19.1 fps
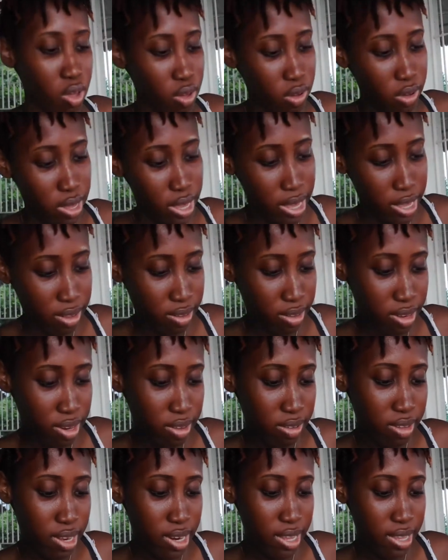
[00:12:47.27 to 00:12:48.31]
Okay, so
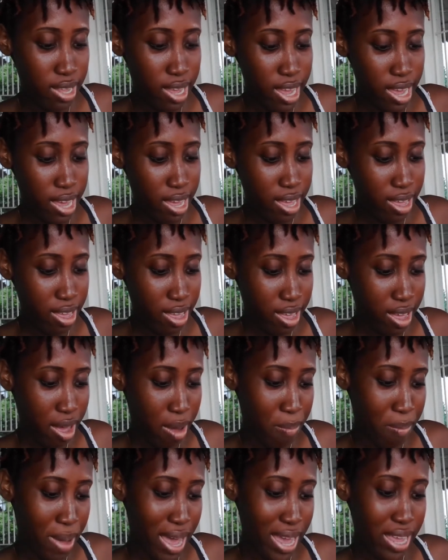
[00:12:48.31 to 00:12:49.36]
just wanna take
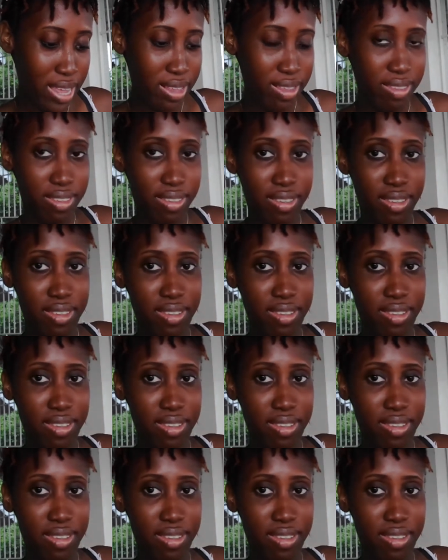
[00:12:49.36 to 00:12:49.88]
a bite.